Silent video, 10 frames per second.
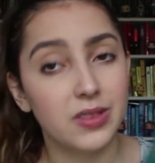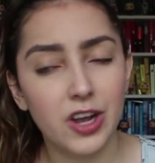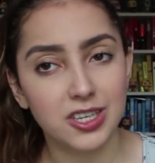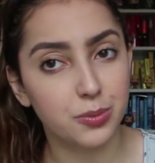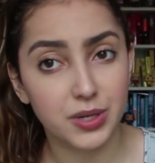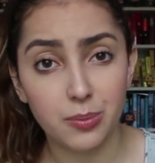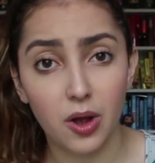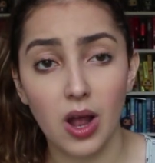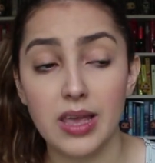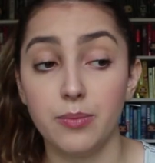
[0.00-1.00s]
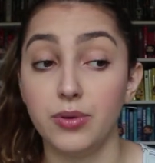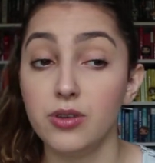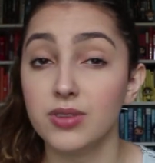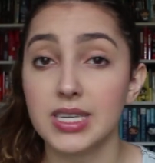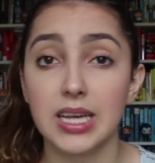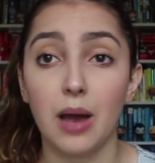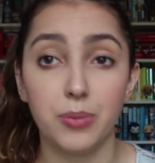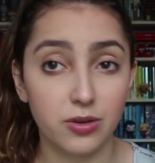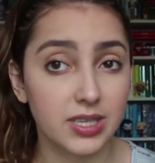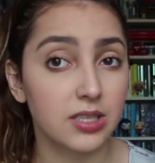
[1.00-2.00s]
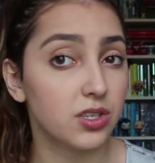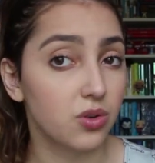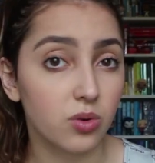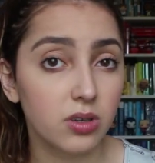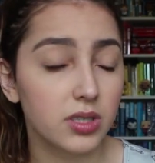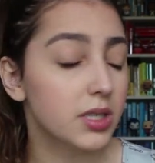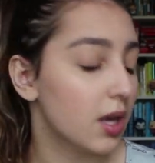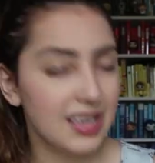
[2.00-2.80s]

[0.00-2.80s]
talks a bit about abuse, abuse in schools.